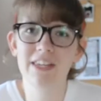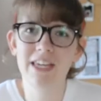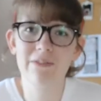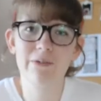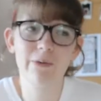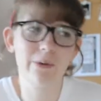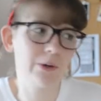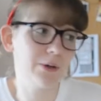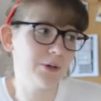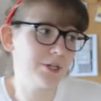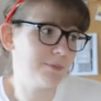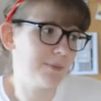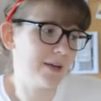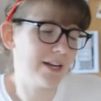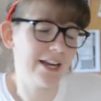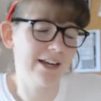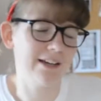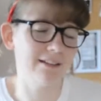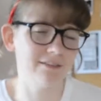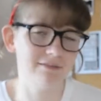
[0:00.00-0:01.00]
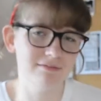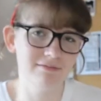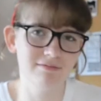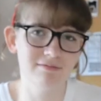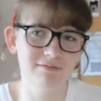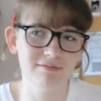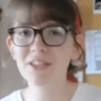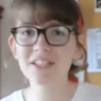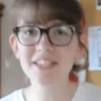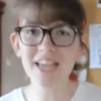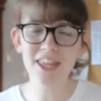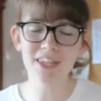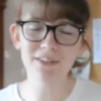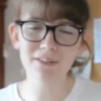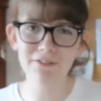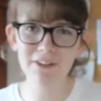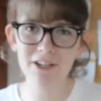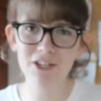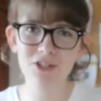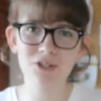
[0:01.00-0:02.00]
everyone knows by now. The death of
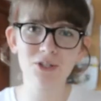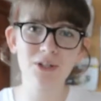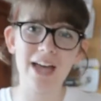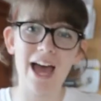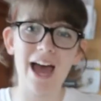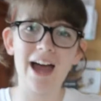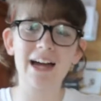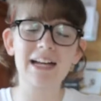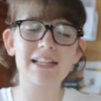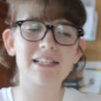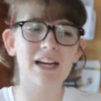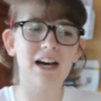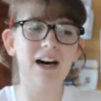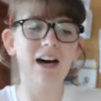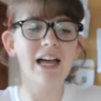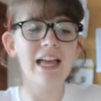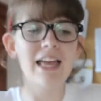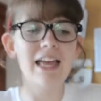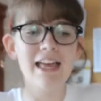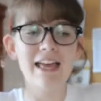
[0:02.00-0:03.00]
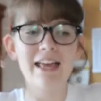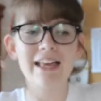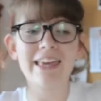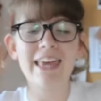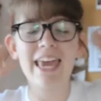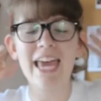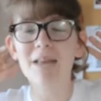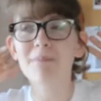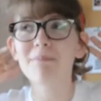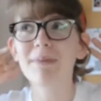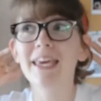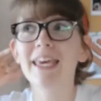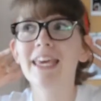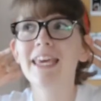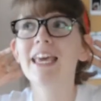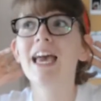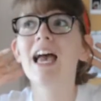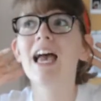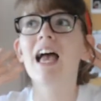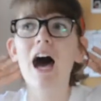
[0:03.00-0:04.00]
a fictional character can
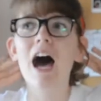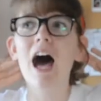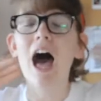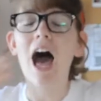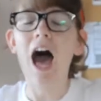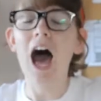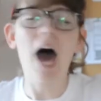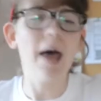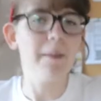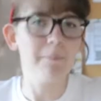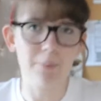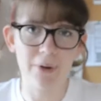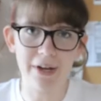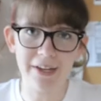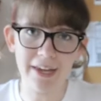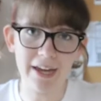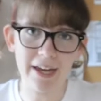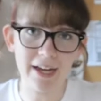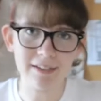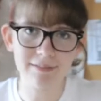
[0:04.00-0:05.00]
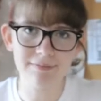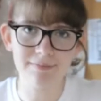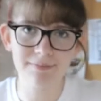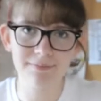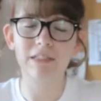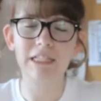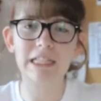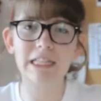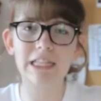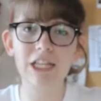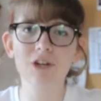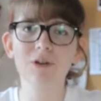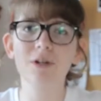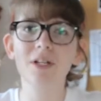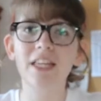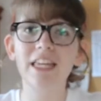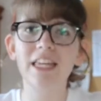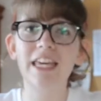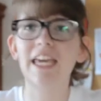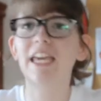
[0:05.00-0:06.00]
be heartbreaking.
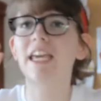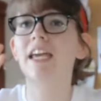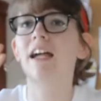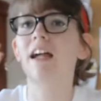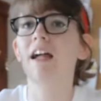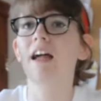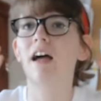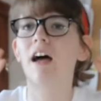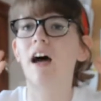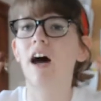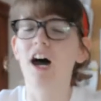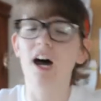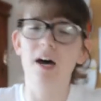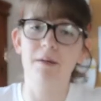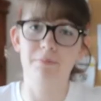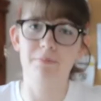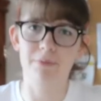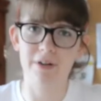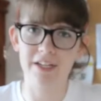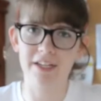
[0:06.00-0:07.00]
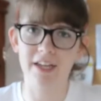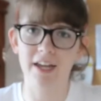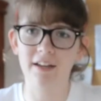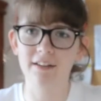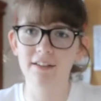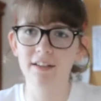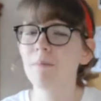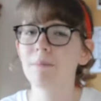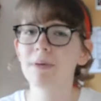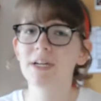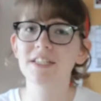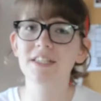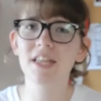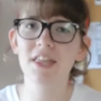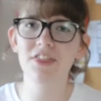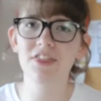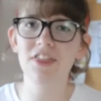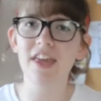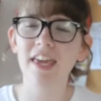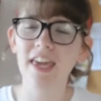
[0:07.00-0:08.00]
Literally heartbreaking. Because the
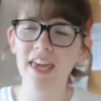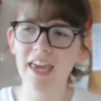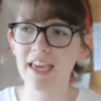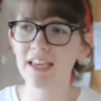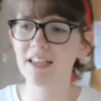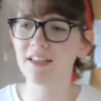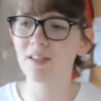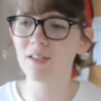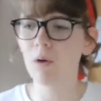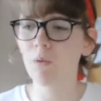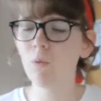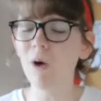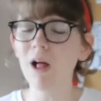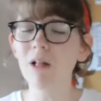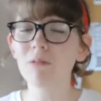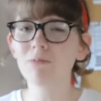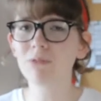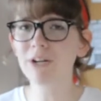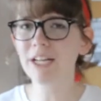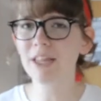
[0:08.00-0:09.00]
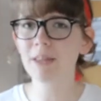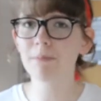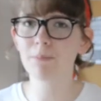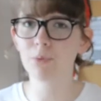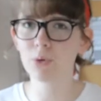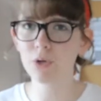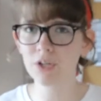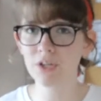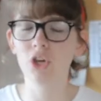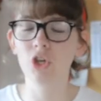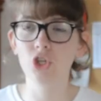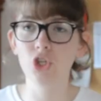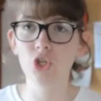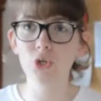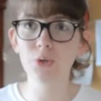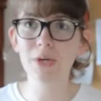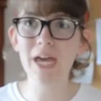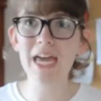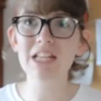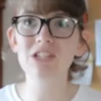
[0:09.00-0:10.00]
thing is, while reading the book, you
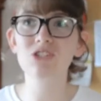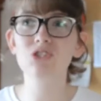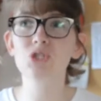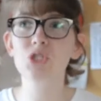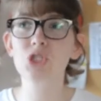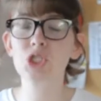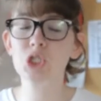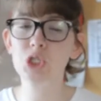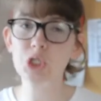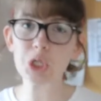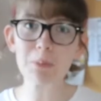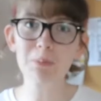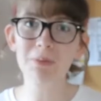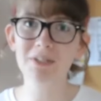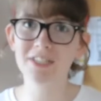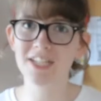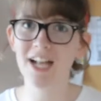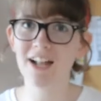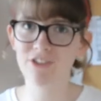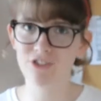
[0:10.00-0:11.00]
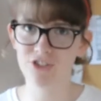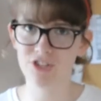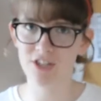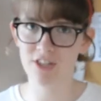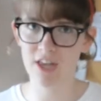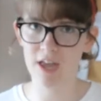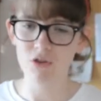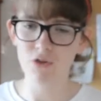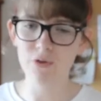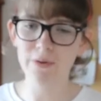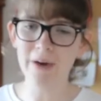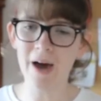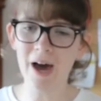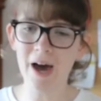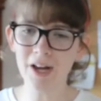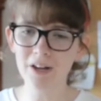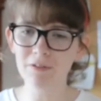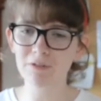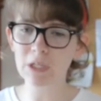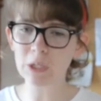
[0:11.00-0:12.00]
get super attached to them. You
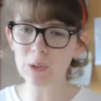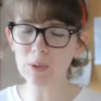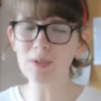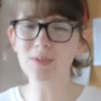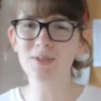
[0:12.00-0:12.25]
kind of lose